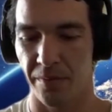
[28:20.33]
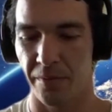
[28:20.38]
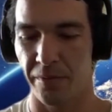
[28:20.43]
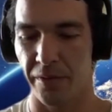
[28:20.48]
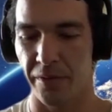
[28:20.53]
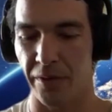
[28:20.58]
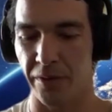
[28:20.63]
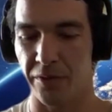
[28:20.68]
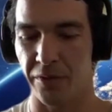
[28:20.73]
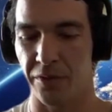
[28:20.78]

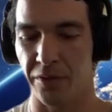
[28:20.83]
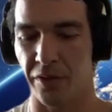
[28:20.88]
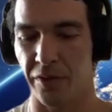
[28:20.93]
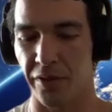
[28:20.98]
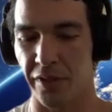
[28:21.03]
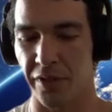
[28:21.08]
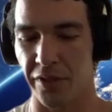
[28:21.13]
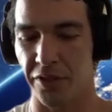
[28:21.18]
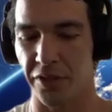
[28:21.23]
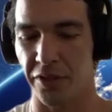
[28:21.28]
felt a
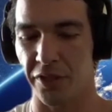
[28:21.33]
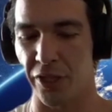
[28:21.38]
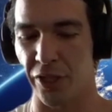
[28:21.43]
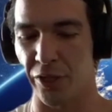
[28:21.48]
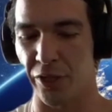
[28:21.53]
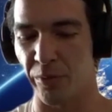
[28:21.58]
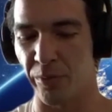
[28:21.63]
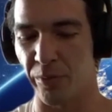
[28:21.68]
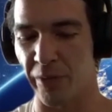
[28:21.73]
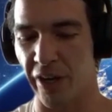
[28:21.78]
lot of
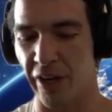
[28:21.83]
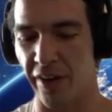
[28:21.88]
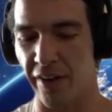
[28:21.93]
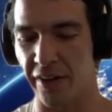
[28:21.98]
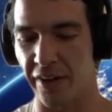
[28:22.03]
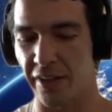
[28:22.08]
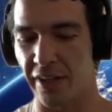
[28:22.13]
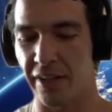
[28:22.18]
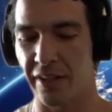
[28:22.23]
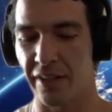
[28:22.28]
shame
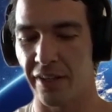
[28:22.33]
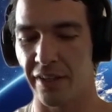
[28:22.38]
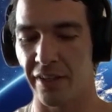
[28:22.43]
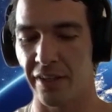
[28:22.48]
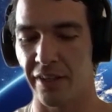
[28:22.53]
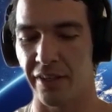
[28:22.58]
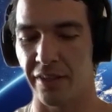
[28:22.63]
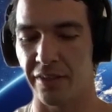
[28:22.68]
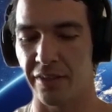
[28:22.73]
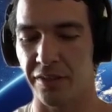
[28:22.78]
about it
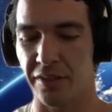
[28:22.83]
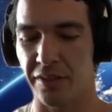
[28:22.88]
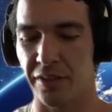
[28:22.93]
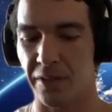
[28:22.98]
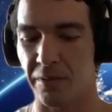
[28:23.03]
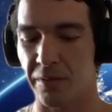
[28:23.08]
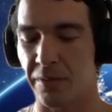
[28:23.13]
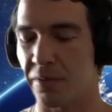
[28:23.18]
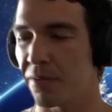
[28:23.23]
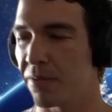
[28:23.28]
and
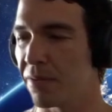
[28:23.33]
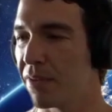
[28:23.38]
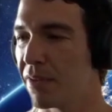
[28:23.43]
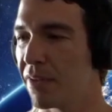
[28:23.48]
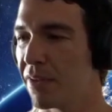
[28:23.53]
stuff.